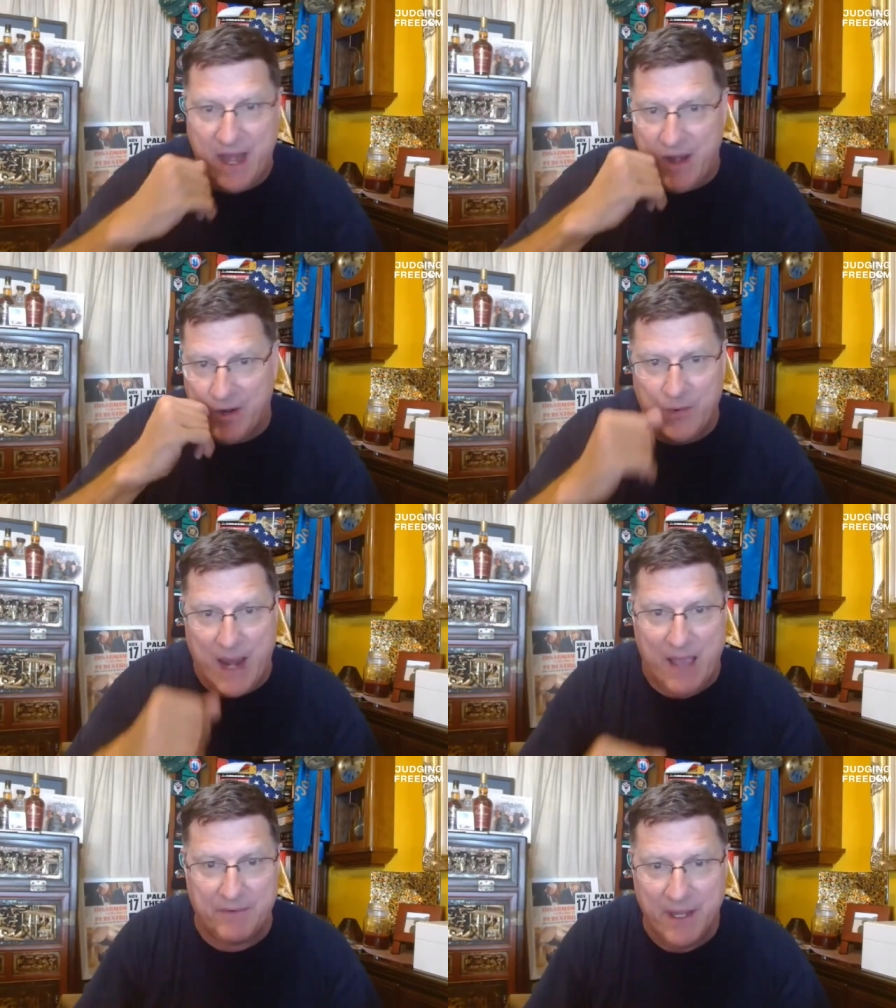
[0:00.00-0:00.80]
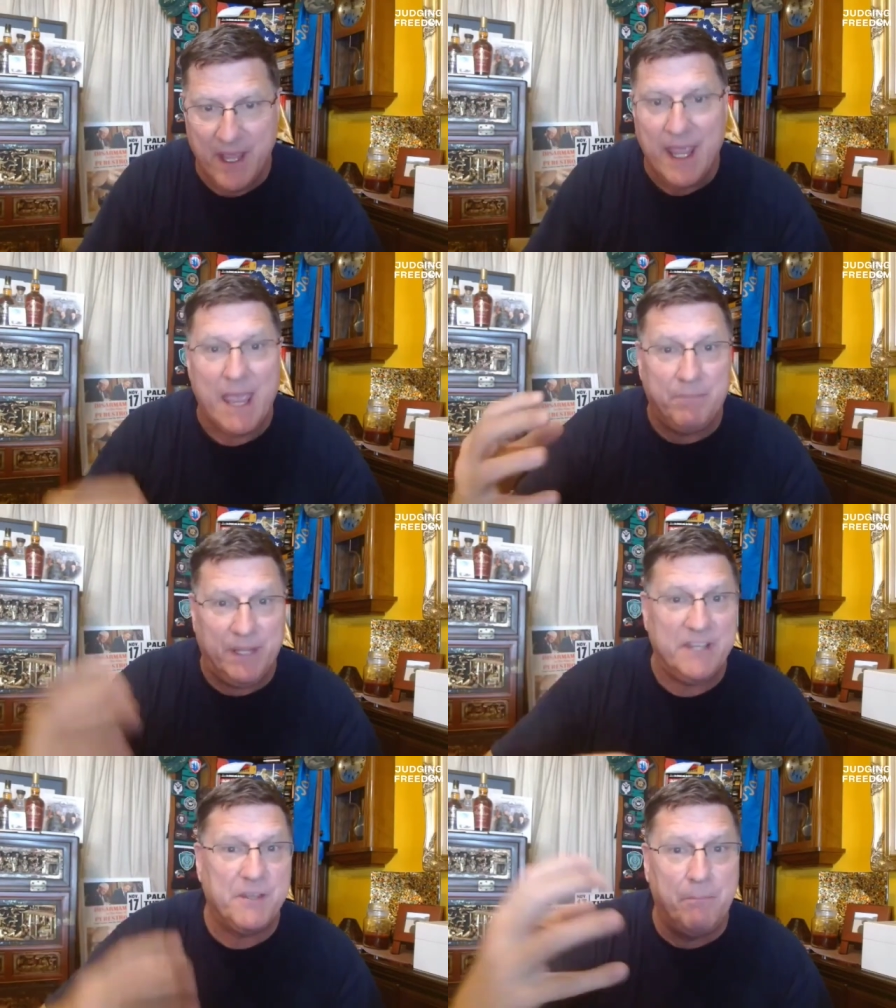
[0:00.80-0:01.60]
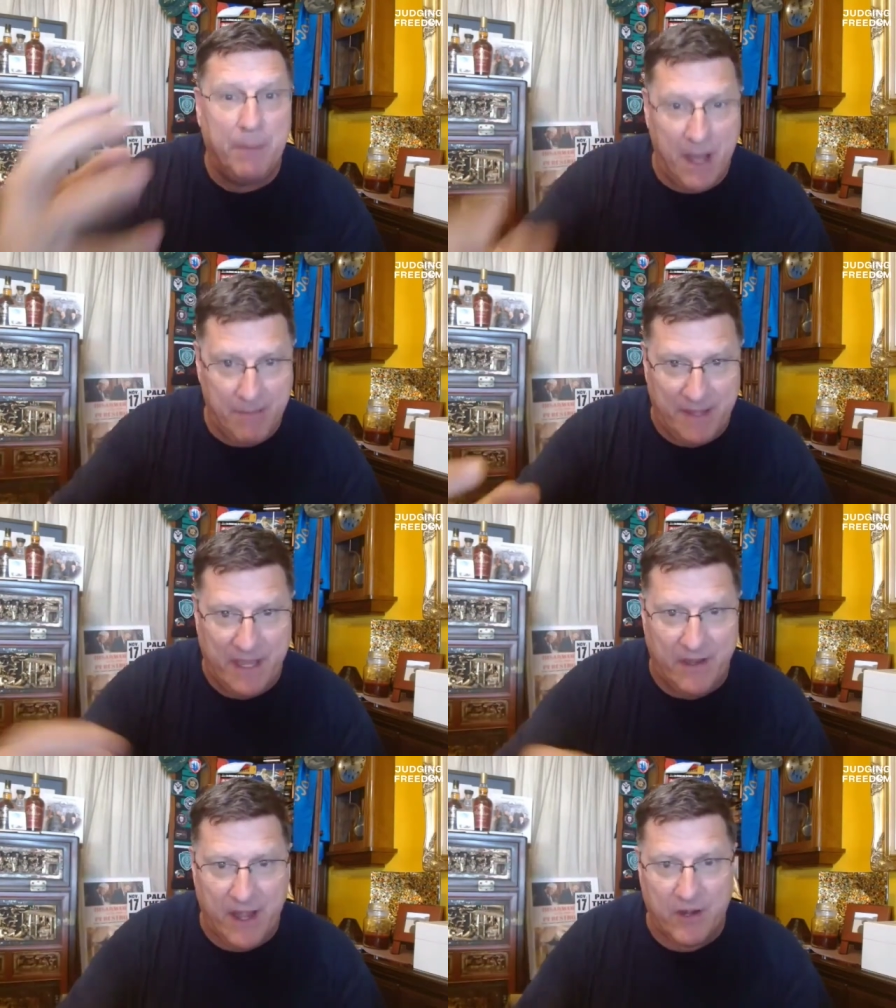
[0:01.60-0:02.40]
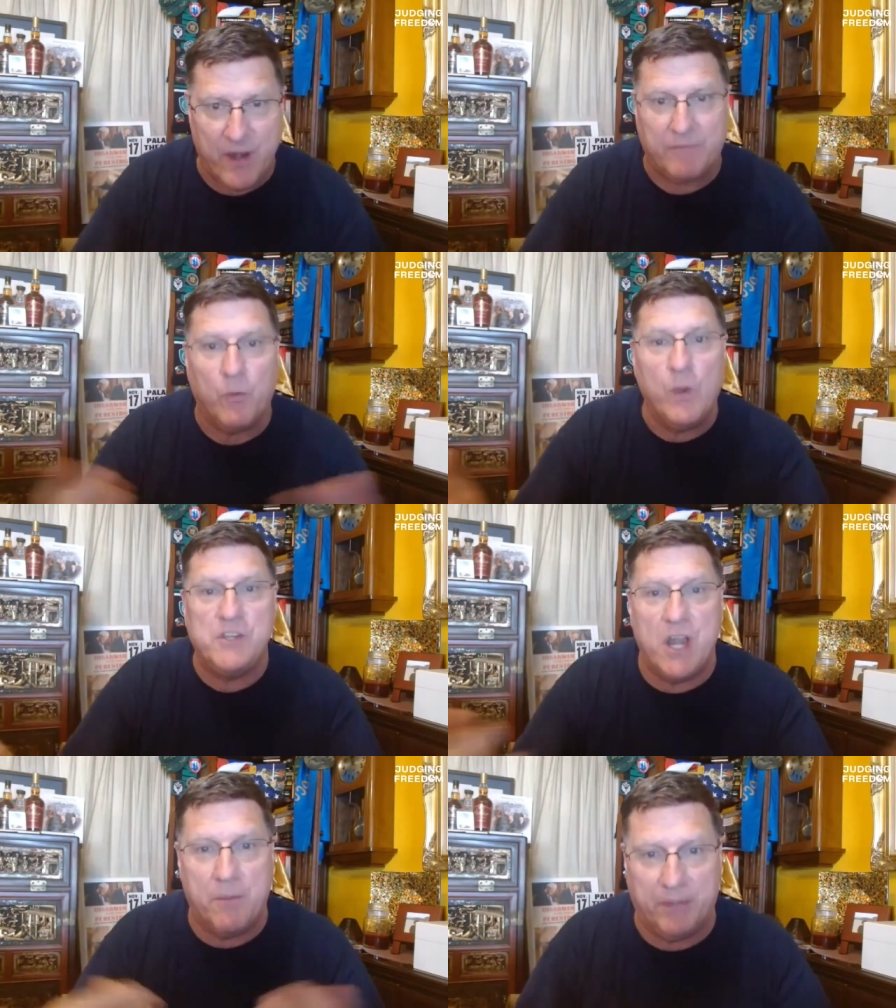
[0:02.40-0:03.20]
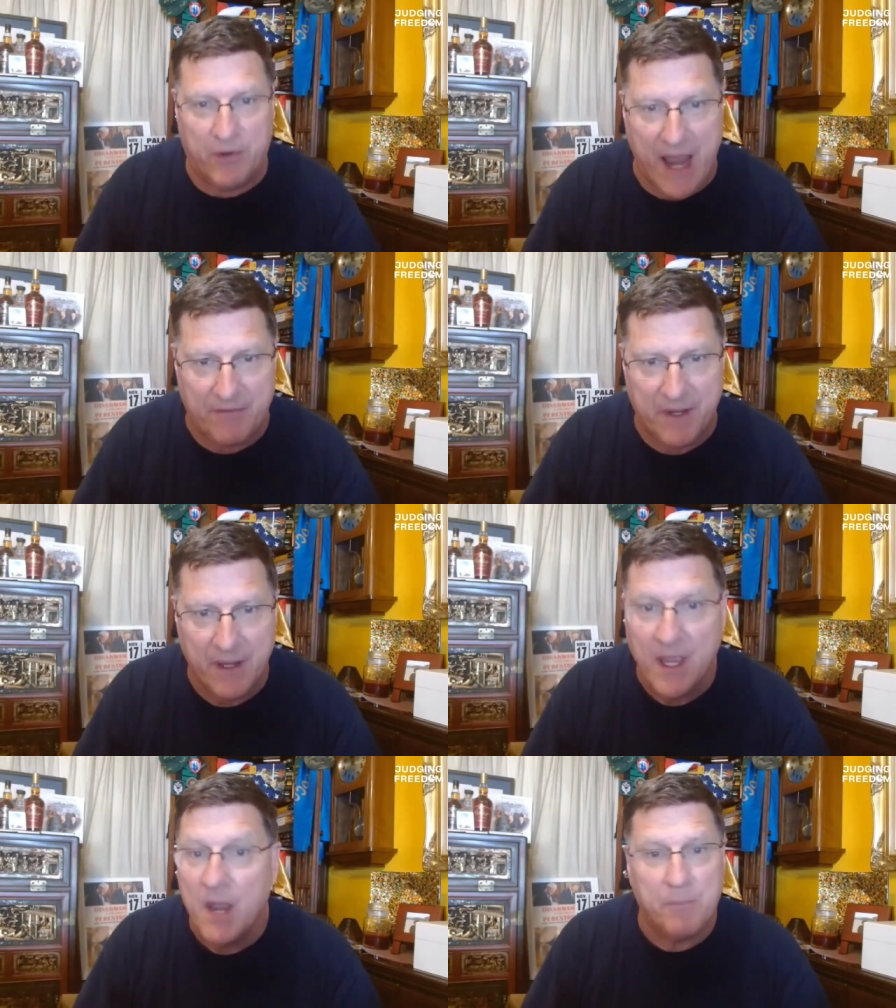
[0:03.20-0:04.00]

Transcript: to that aircraft and place a bomb on that aircraft. Which aircraft?